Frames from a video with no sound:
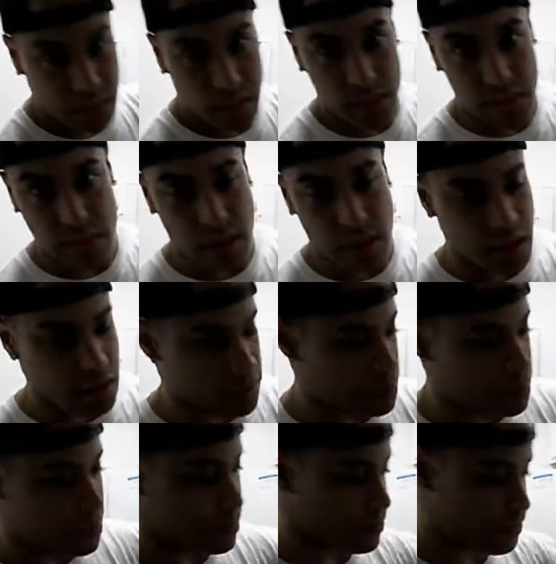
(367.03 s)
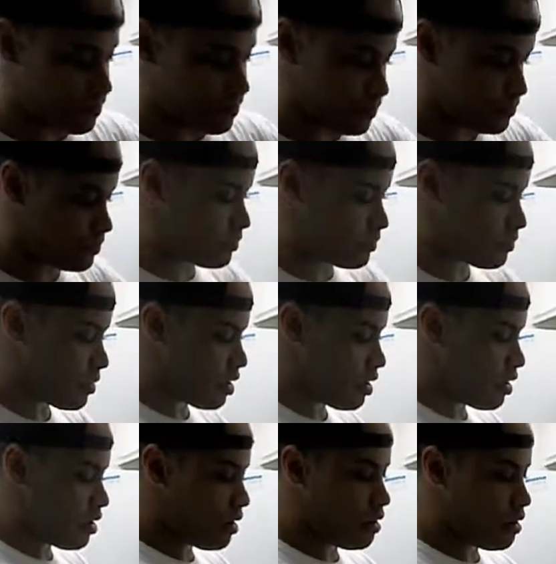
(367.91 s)
because it's awesome.
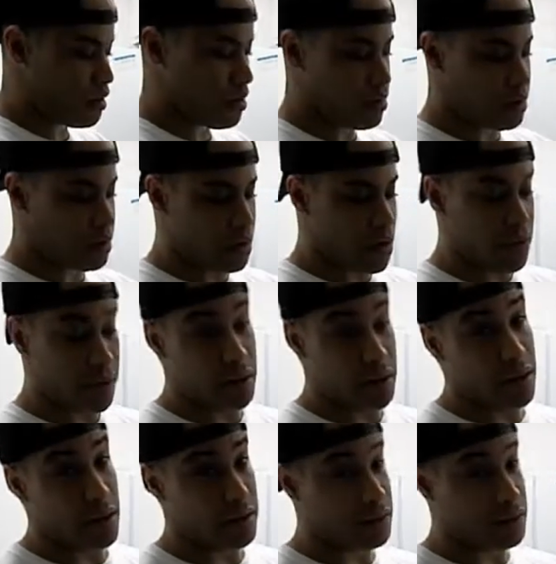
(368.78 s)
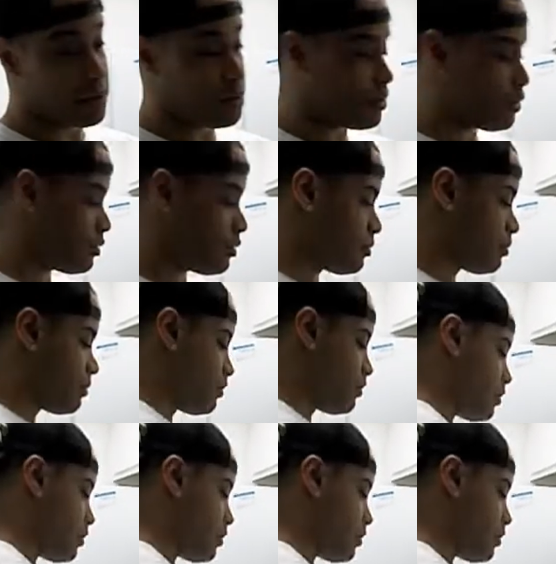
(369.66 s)
And Carly likes it too.